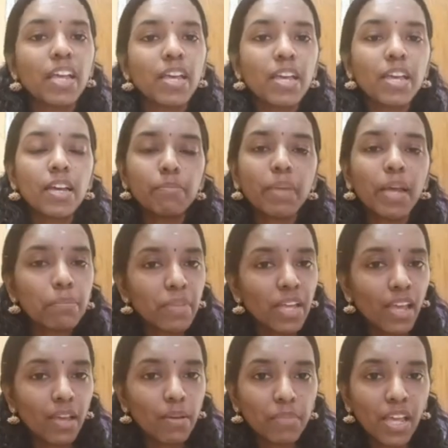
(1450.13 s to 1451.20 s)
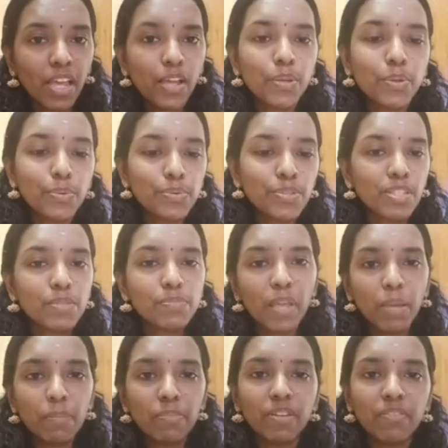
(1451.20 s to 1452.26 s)
May I use this
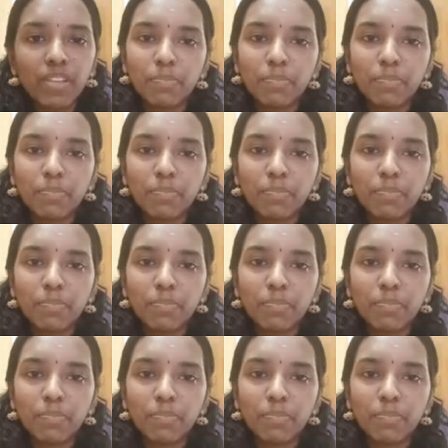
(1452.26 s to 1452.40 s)
paper?